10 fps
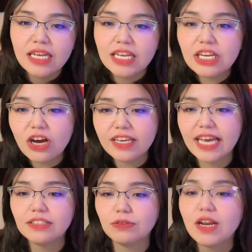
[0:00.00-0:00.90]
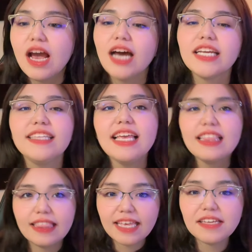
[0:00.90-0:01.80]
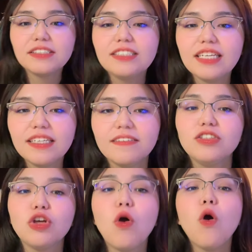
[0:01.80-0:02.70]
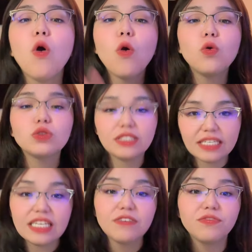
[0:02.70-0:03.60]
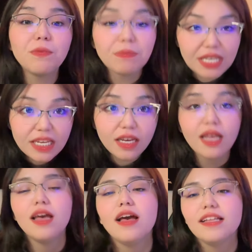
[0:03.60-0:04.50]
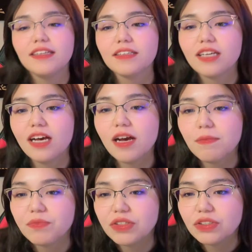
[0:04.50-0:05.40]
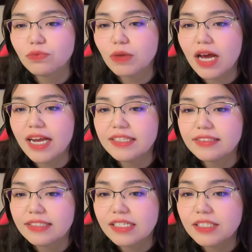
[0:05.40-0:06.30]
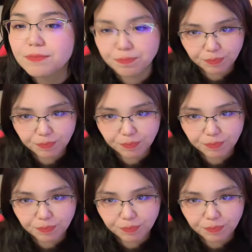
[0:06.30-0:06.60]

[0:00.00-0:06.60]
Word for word: he got canceled. And I think this is the whole tea for me. Um, this is what I've seen.